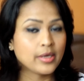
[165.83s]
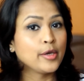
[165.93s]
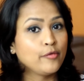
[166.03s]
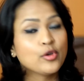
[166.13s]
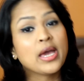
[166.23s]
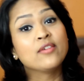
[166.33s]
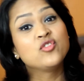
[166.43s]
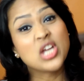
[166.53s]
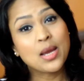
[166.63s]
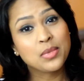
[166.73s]
if you
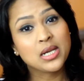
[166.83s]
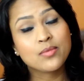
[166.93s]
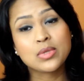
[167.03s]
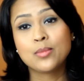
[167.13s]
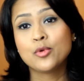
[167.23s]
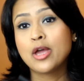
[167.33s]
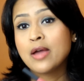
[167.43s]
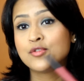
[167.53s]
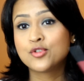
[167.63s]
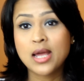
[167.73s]
have chapped lips, if you
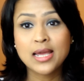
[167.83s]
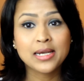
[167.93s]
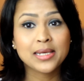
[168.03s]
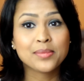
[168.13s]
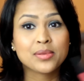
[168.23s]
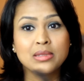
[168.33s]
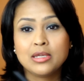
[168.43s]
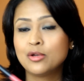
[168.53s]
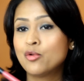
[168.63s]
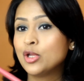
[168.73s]
have dry lips,
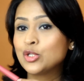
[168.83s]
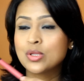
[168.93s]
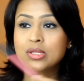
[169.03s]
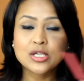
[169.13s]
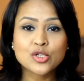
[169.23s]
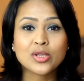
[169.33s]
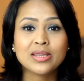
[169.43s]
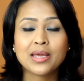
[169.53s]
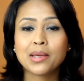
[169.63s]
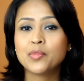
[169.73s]
they're going to sit
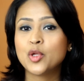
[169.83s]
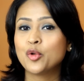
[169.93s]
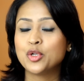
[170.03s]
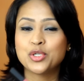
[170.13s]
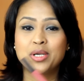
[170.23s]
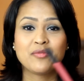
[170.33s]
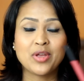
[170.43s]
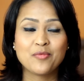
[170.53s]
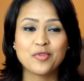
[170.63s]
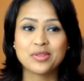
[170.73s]
on them, they're going to
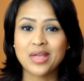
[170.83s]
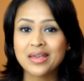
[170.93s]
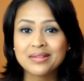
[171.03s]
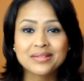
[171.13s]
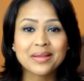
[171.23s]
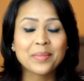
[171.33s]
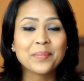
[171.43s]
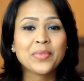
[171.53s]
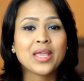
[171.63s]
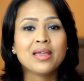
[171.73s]
emphasize
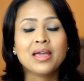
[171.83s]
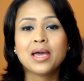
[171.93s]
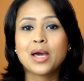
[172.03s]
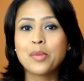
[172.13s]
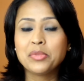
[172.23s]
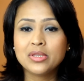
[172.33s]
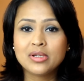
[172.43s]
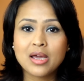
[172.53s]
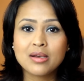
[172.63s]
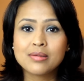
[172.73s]
them. I mean,
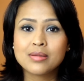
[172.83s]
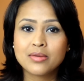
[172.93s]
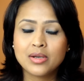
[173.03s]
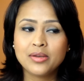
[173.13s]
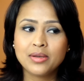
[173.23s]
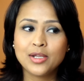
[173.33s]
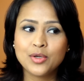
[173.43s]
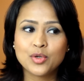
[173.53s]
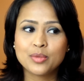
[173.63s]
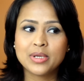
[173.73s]
the colors are really
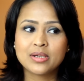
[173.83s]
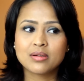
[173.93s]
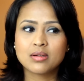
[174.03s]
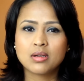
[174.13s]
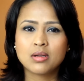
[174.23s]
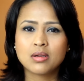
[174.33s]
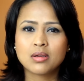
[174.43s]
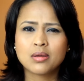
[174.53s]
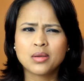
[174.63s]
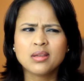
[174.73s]
good, but
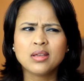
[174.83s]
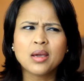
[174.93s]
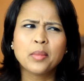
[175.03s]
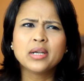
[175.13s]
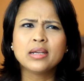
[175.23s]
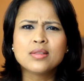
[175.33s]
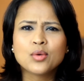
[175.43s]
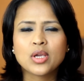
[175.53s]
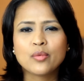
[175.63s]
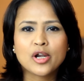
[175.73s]
yeah, but it's
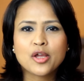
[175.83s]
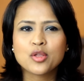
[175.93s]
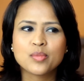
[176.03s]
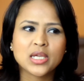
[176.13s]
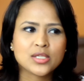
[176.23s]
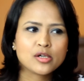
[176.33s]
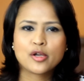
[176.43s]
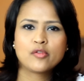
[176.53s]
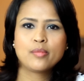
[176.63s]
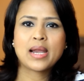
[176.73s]
okay. What are you expecting
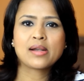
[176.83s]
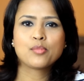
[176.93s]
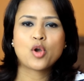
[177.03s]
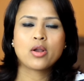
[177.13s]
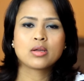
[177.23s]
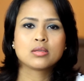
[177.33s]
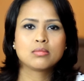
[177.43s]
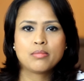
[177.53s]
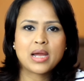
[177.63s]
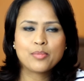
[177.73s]
out of a matte product?
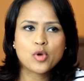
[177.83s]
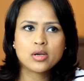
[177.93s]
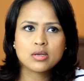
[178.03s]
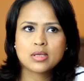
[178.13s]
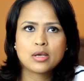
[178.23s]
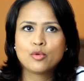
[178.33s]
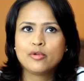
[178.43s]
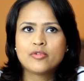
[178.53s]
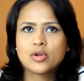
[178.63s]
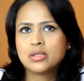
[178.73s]
Matte products are
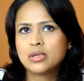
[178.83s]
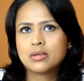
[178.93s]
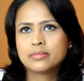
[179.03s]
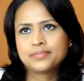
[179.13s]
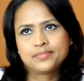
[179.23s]
known for their...